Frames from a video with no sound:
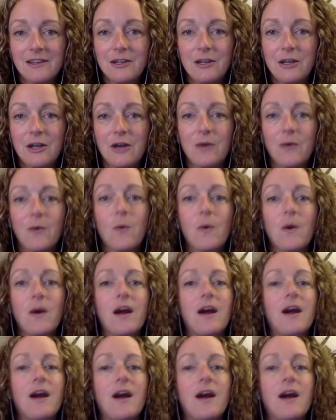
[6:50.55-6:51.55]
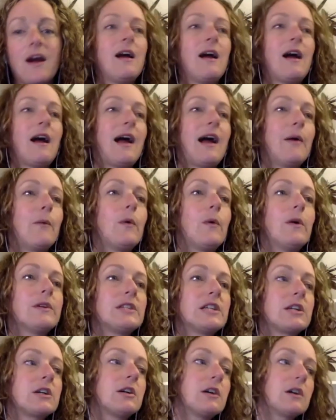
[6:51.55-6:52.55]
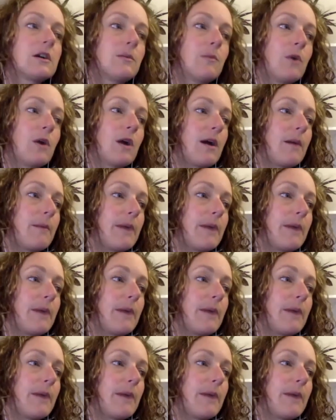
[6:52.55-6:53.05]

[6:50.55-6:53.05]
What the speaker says: or I want to cook more,